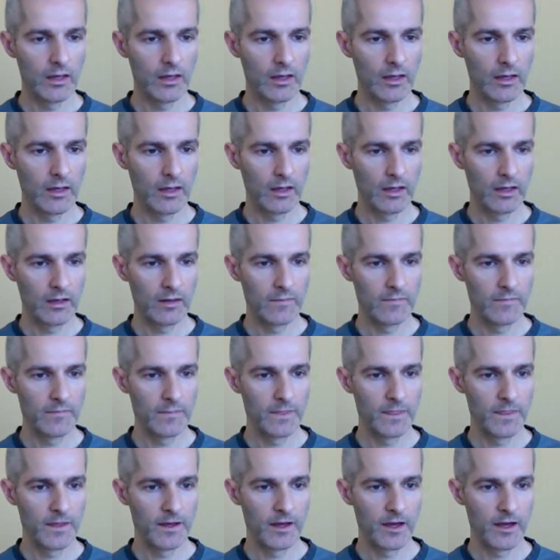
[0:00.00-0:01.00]

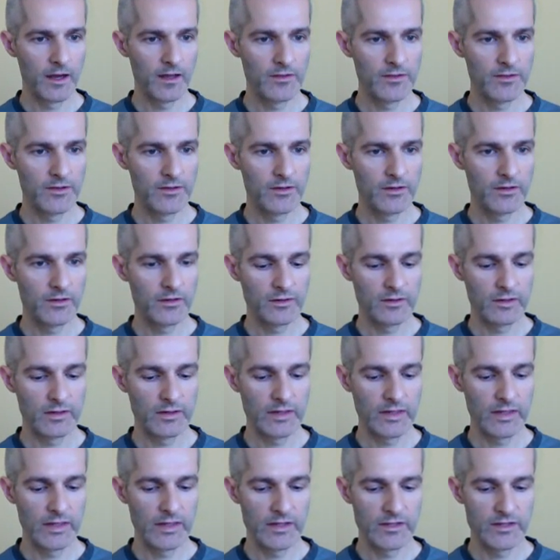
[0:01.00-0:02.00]
The other
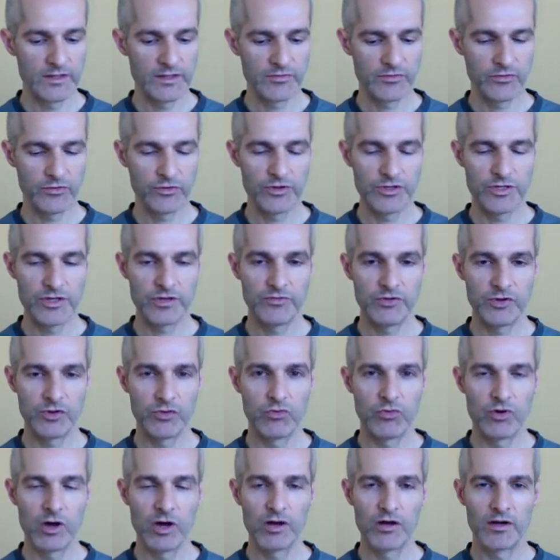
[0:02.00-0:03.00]
is, of course, if your
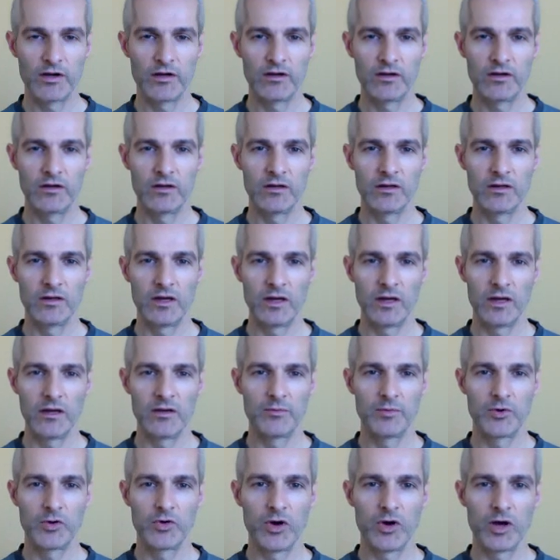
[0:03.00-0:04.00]
water
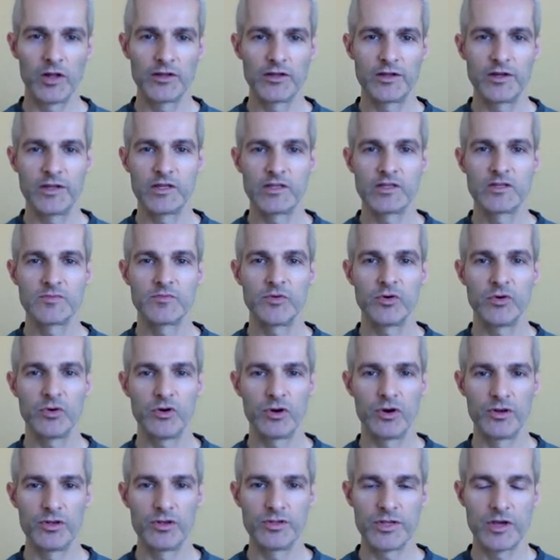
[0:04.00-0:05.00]
quality is
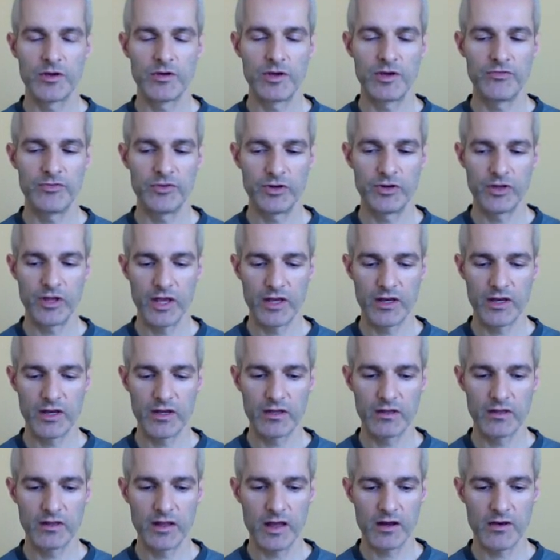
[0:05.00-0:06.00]
poor. So if you're getting a
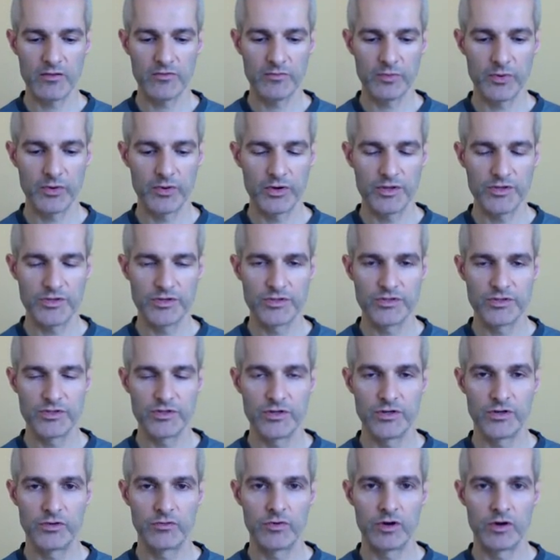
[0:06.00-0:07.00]
lot of poisons in
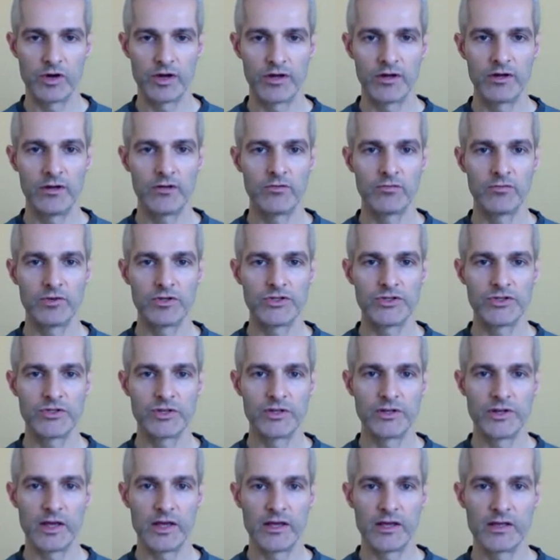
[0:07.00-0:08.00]
your water, which
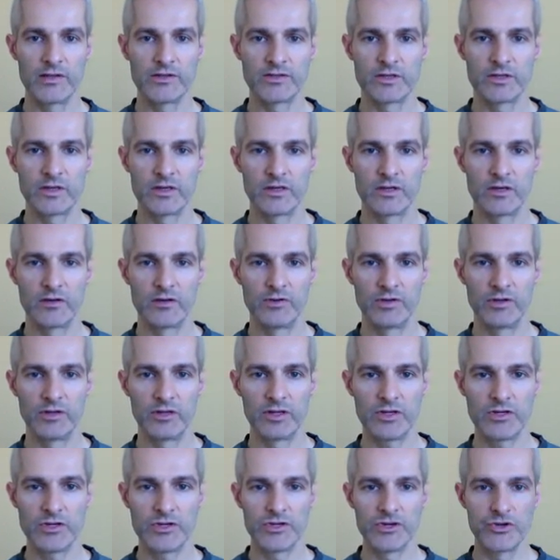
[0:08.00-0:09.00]
today is a real
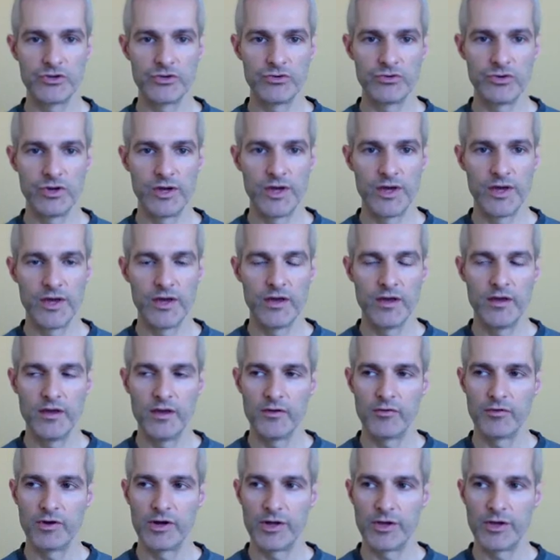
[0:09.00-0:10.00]
issue,
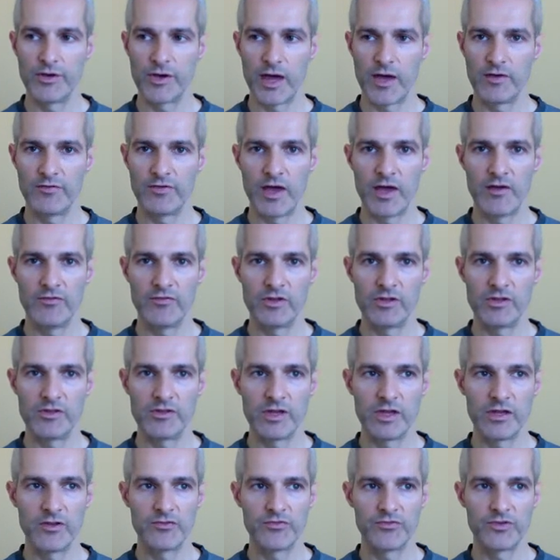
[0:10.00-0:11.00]
where you have
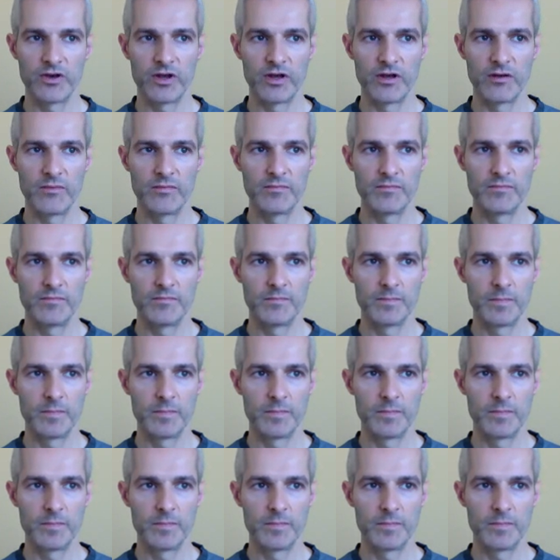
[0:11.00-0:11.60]
everything from